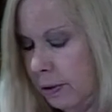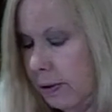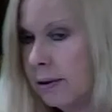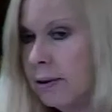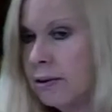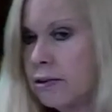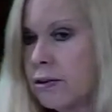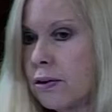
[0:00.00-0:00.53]

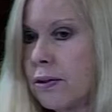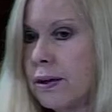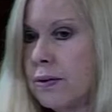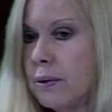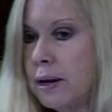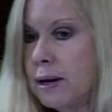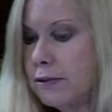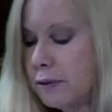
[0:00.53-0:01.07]
So they
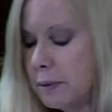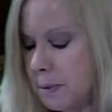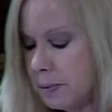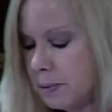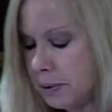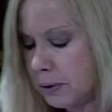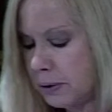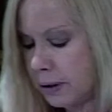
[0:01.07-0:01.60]
read from the
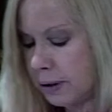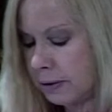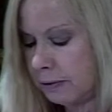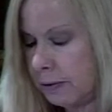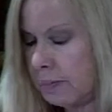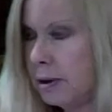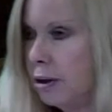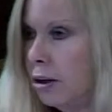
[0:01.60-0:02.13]
book,
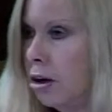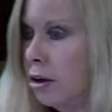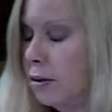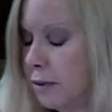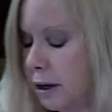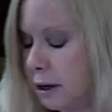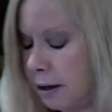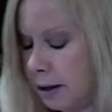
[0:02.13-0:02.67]
from the law of
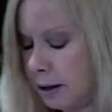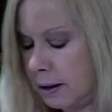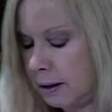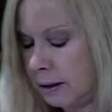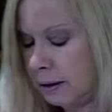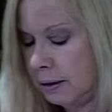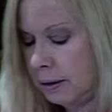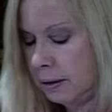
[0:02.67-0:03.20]
God,
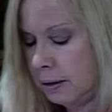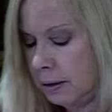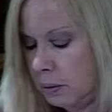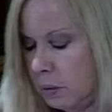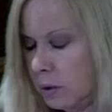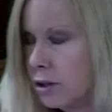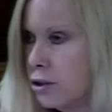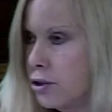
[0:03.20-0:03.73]

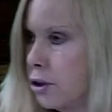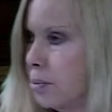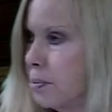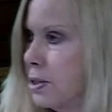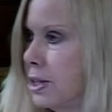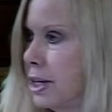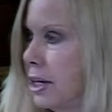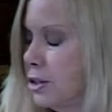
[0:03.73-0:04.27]
with
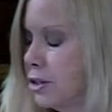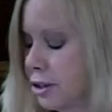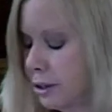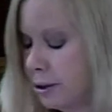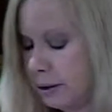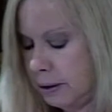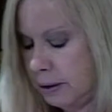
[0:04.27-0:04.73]
interpretation.